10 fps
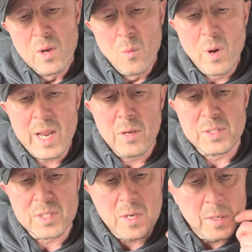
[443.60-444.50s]
what else
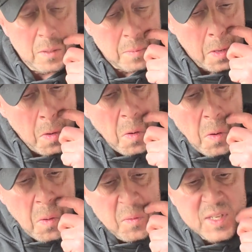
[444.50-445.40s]
is going on?
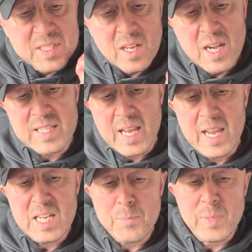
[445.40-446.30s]
This guy's
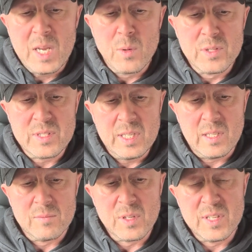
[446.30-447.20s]

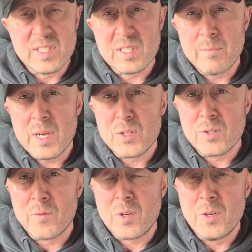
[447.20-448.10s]
HbA1c, so this is the measure
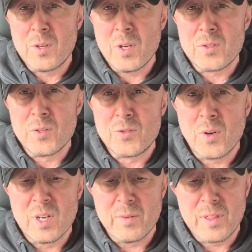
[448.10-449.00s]
of glucose
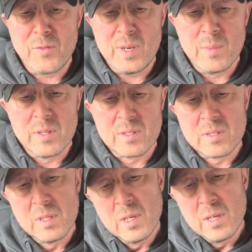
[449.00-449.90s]
control over three months,
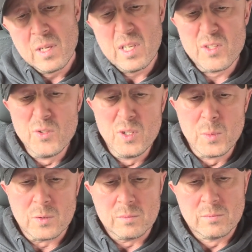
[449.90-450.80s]
is
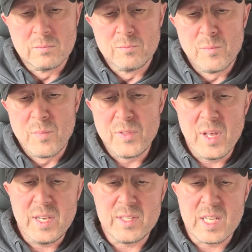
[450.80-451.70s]
normal,
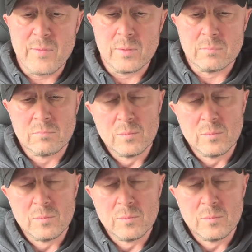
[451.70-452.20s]
37.